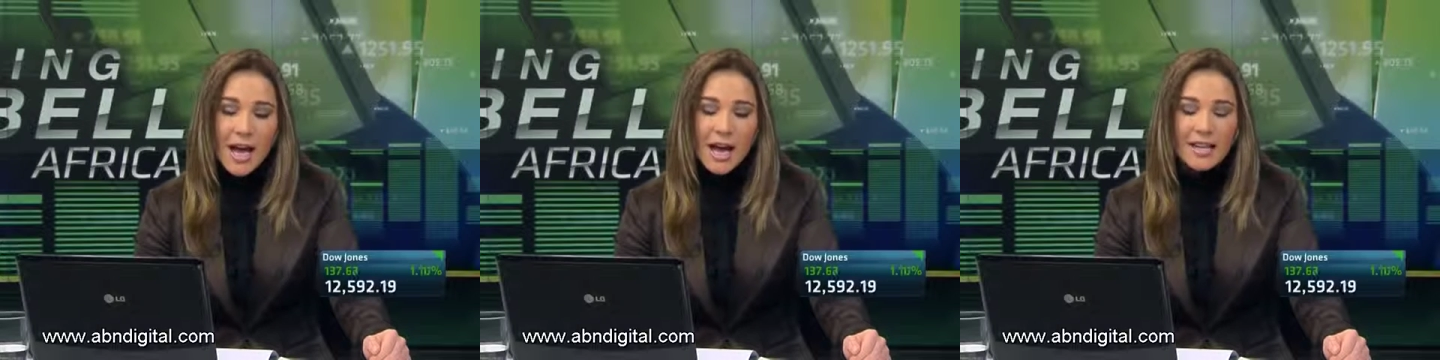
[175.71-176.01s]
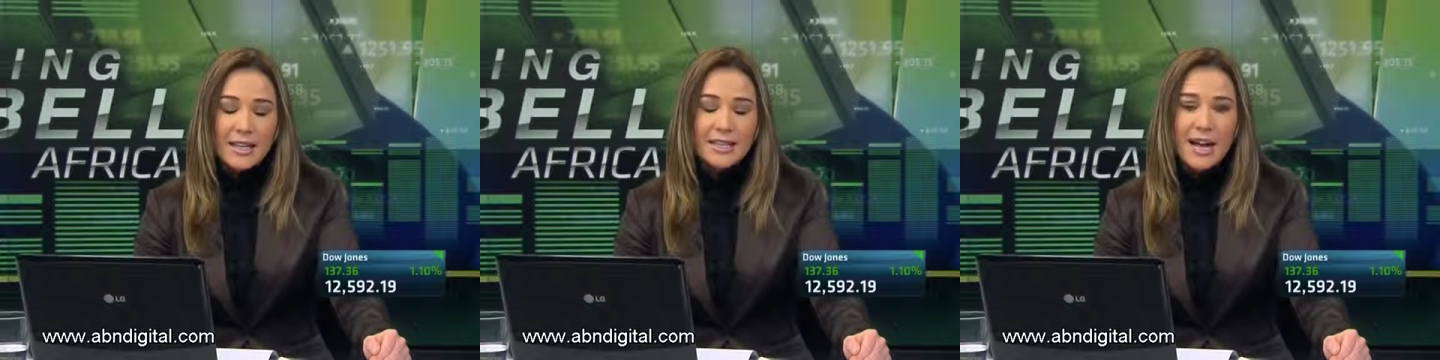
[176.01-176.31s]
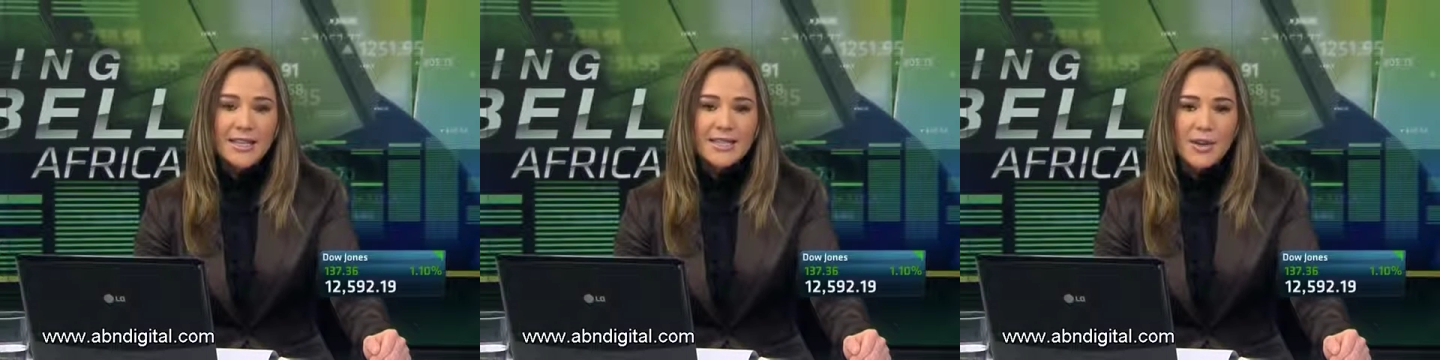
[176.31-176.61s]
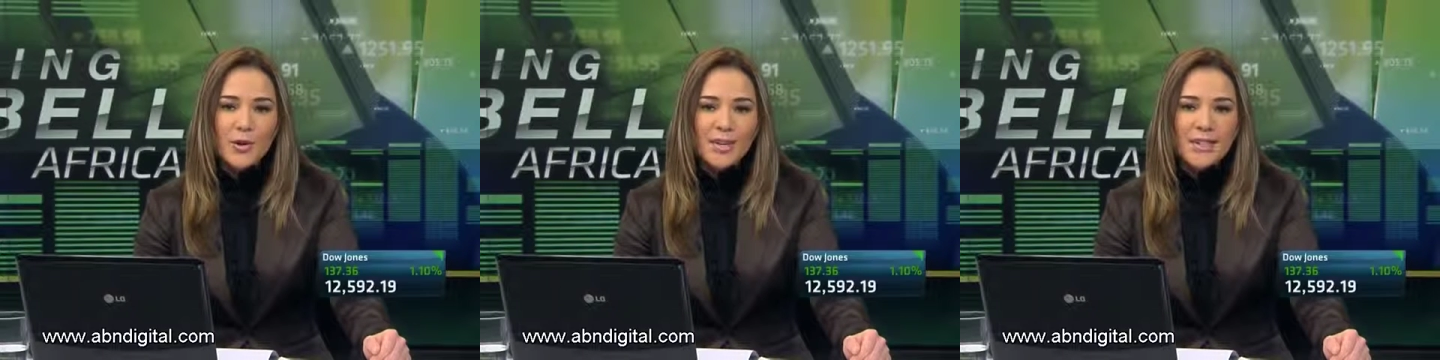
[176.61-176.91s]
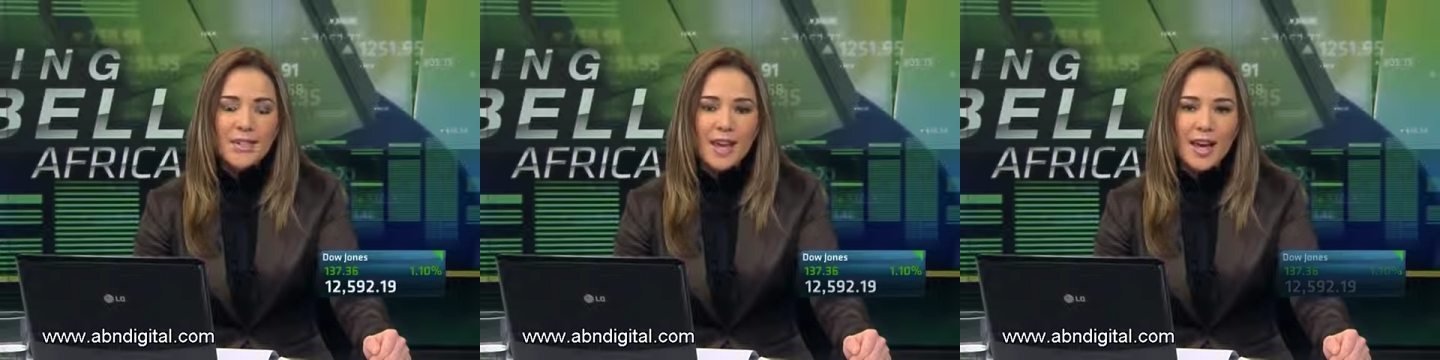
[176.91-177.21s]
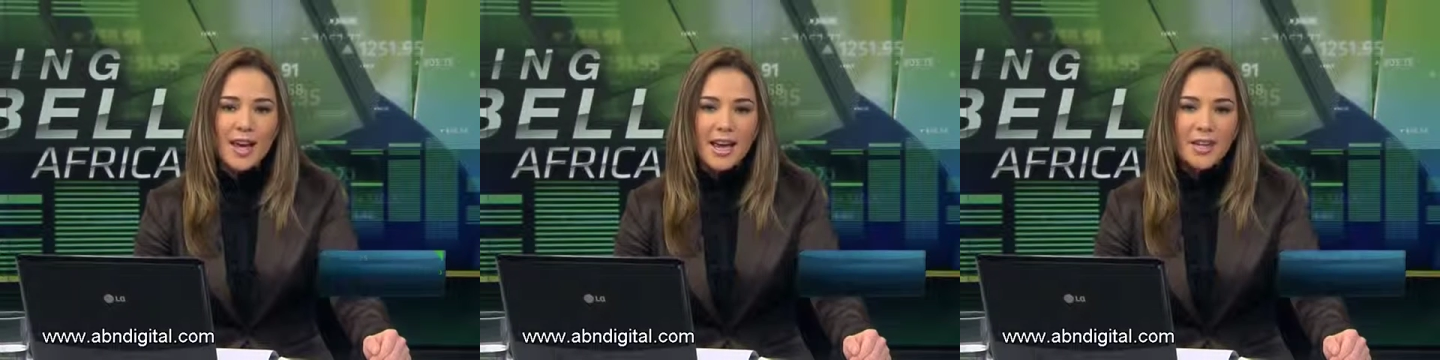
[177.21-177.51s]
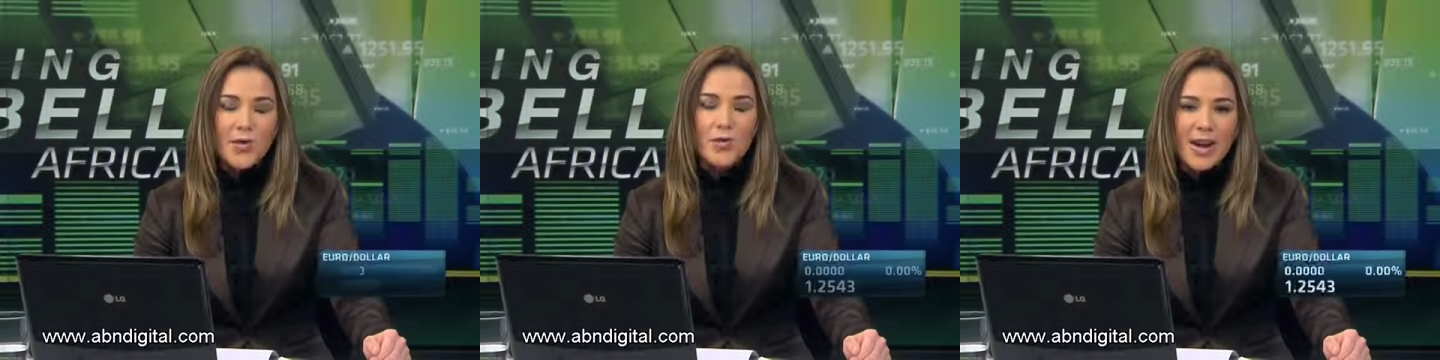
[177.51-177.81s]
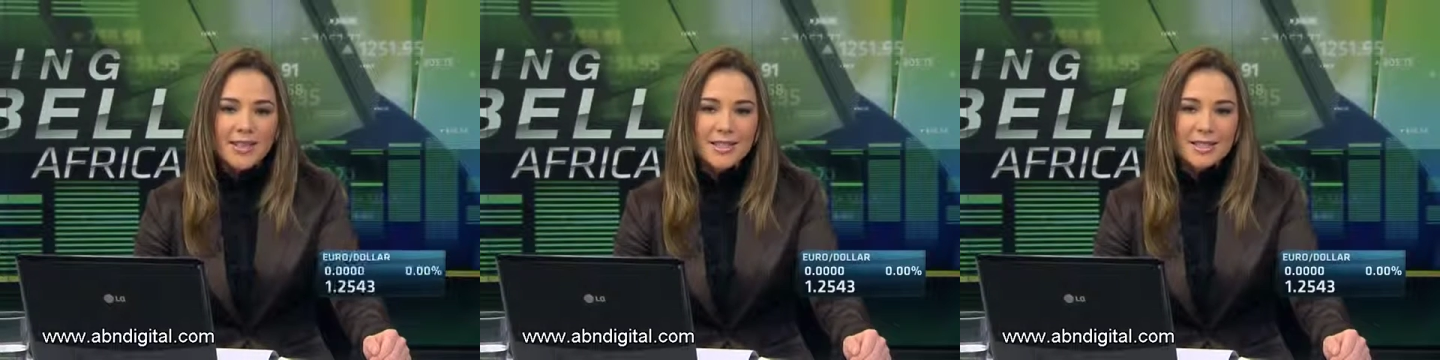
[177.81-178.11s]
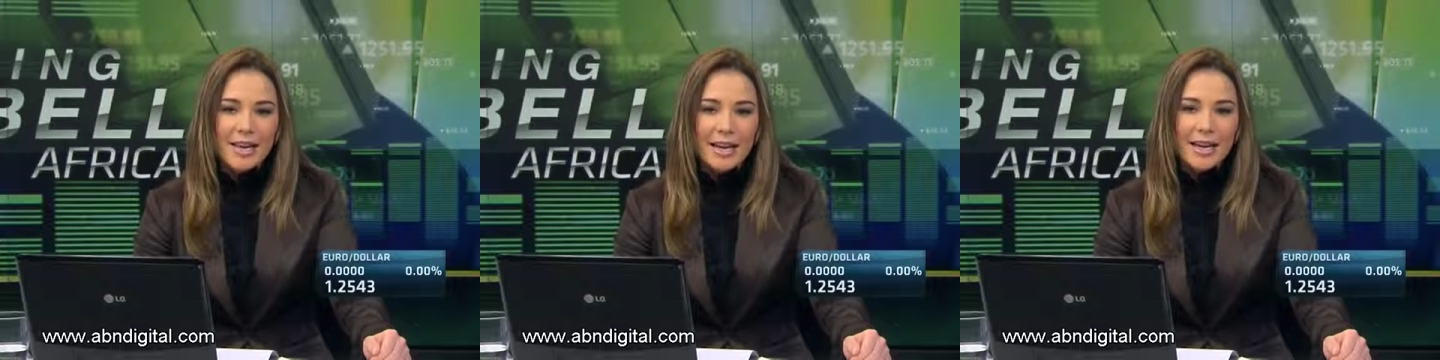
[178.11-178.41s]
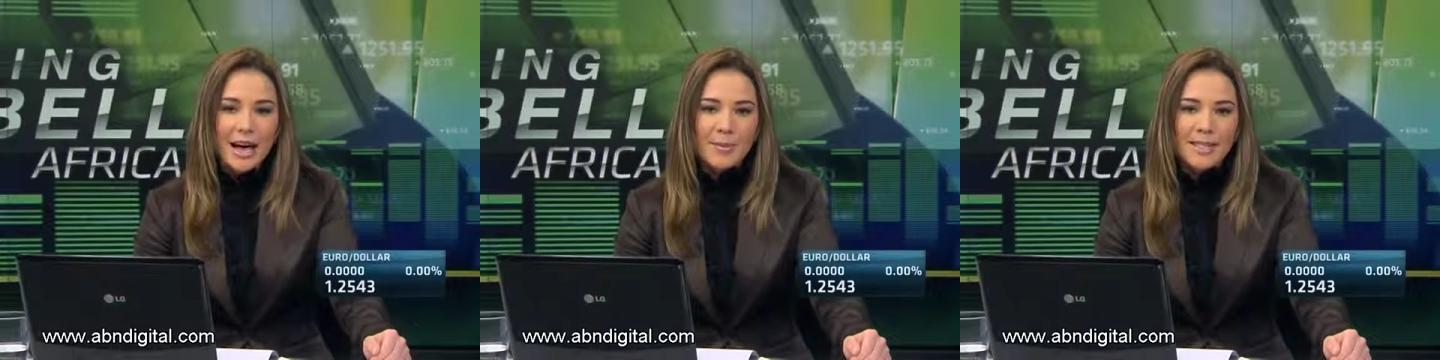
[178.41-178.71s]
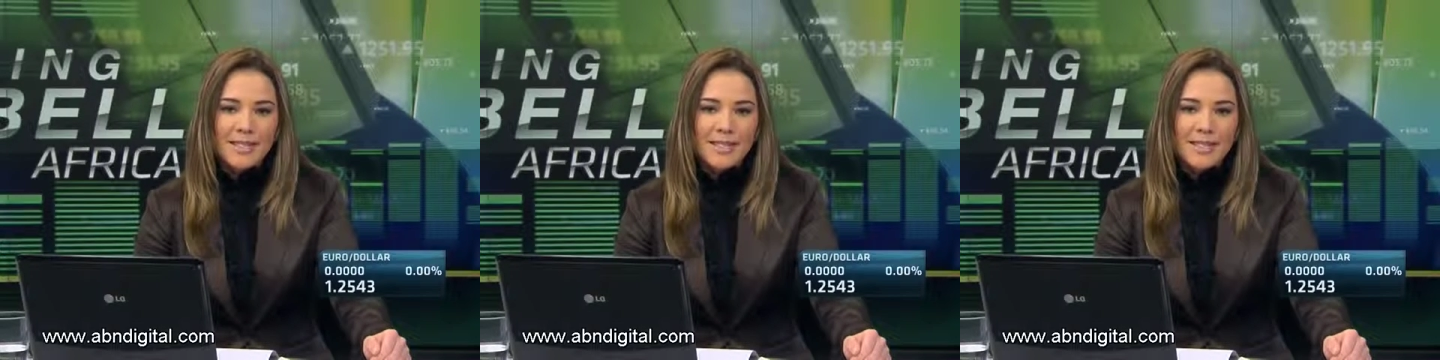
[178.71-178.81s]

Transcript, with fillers: Uh, nice increase there in rental income.